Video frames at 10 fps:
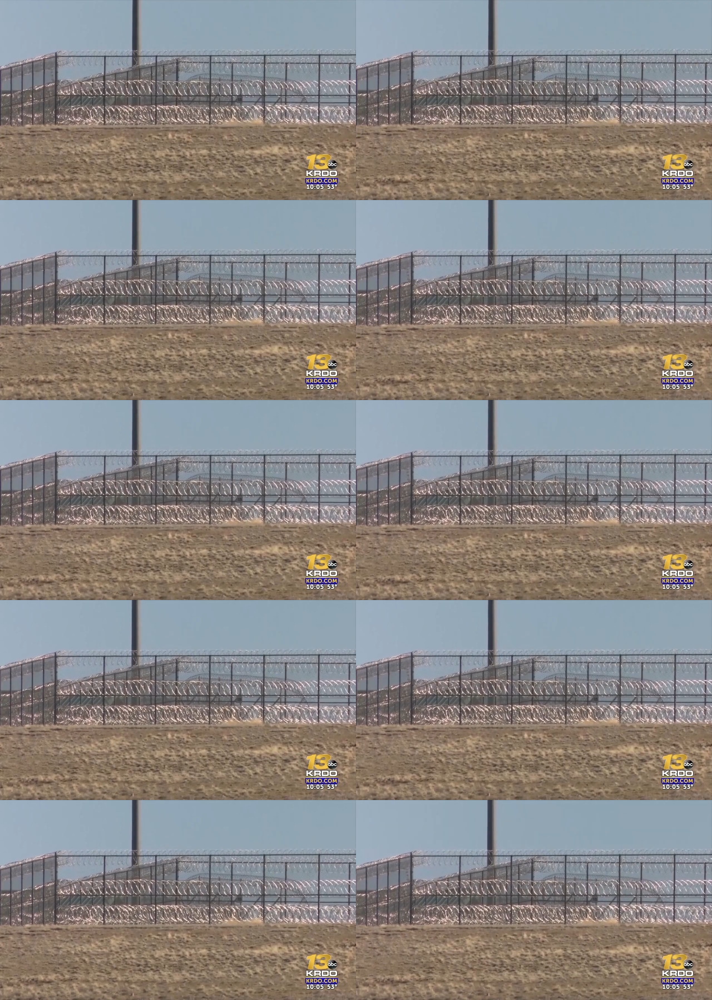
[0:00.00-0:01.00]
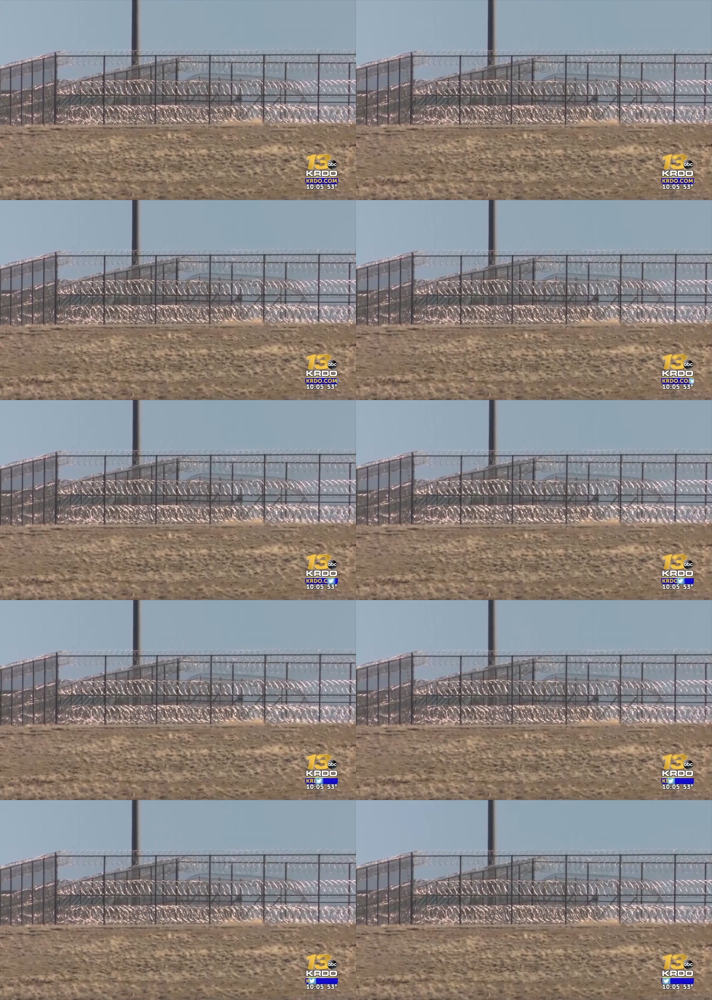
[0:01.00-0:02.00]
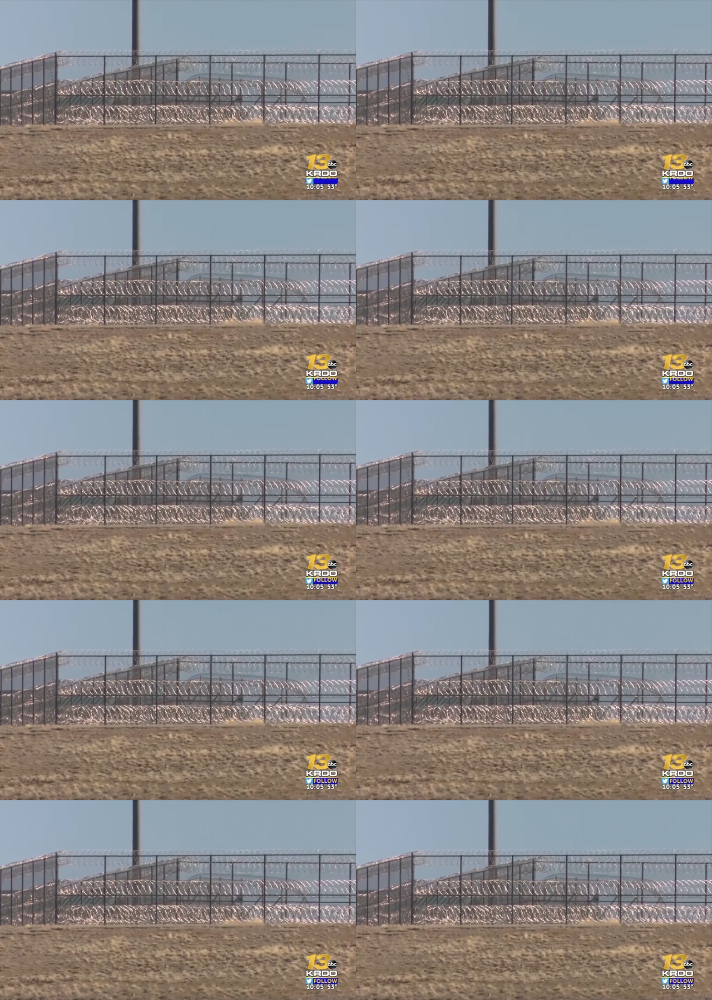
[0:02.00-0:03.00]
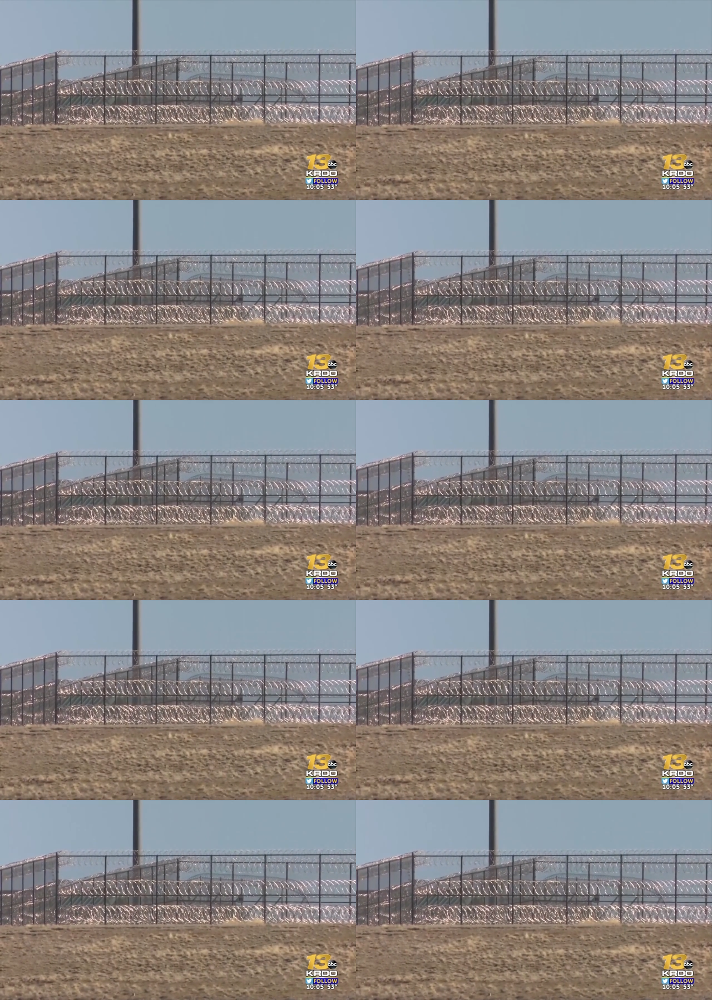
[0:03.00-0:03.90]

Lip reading: (no speaker visible)